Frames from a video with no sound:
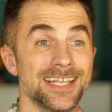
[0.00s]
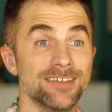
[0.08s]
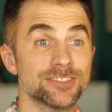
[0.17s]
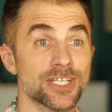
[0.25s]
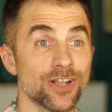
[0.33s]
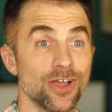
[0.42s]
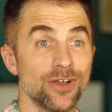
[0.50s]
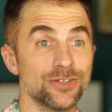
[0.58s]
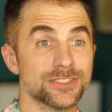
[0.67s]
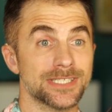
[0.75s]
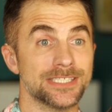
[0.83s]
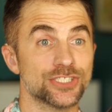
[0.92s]
lives
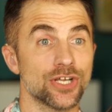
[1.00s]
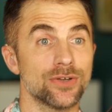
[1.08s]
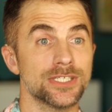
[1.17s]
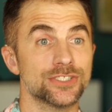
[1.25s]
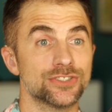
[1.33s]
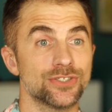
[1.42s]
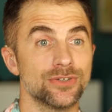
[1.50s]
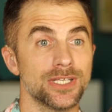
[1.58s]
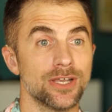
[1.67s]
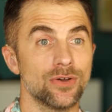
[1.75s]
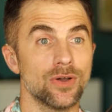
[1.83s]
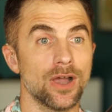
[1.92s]
close. They showed his
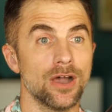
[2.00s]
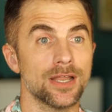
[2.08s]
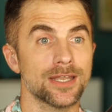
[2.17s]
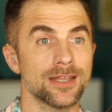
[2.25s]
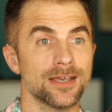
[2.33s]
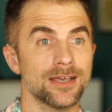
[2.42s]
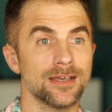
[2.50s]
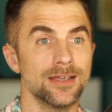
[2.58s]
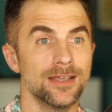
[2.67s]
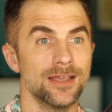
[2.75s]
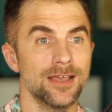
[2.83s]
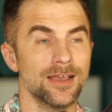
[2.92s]
studio on.
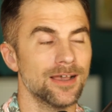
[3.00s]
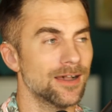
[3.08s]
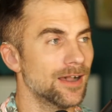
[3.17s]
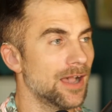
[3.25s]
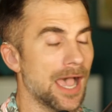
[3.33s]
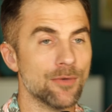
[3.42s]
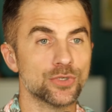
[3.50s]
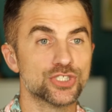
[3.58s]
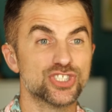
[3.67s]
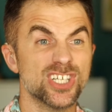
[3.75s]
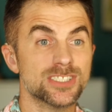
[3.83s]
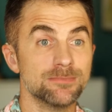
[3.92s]
I was
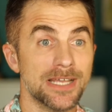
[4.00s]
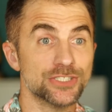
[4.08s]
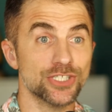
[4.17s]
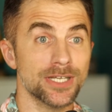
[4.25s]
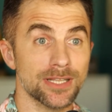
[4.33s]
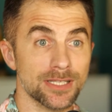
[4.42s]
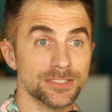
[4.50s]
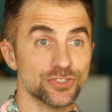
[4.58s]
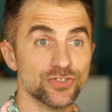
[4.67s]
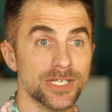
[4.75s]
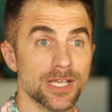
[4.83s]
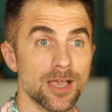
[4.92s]
just mentioning this
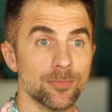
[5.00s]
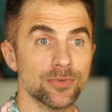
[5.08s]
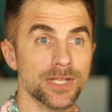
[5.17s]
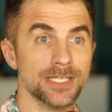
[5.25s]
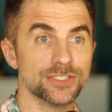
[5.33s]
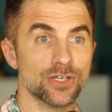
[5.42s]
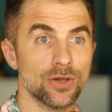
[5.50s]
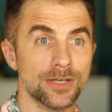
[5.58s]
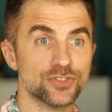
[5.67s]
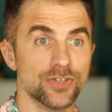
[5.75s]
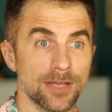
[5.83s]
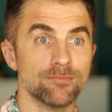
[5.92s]
street a couple days ago.
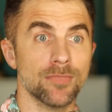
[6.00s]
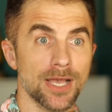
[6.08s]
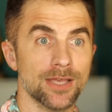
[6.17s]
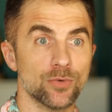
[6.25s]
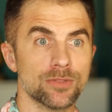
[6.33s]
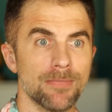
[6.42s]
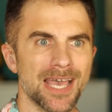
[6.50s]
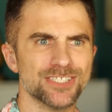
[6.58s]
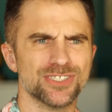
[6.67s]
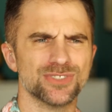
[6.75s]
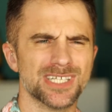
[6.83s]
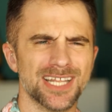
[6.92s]
I was driving by it with
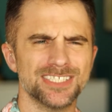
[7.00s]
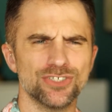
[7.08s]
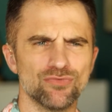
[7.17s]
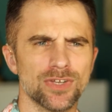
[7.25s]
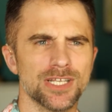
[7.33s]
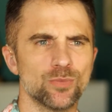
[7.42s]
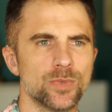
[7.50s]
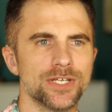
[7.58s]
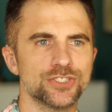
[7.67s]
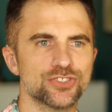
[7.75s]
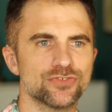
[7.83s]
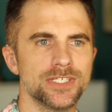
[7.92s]
Matt, and I was like, that's a really
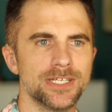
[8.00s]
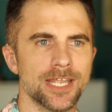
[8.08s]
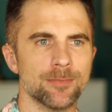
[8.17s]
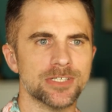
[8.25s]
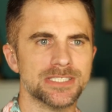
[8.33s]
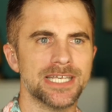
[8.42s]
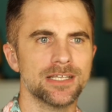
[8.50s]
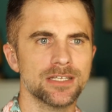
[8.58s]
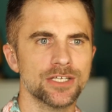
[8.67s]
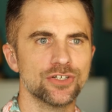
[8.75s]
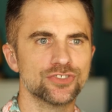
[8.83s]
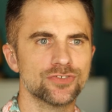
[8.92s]
weird street name. It's
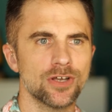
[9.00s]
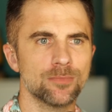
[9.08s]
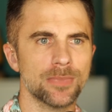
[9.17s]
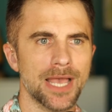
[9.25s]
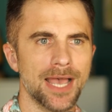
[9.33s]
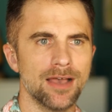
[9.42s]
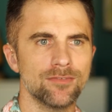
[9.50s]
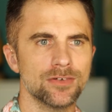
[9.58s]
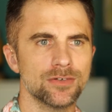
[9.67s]
Heliotrope Ave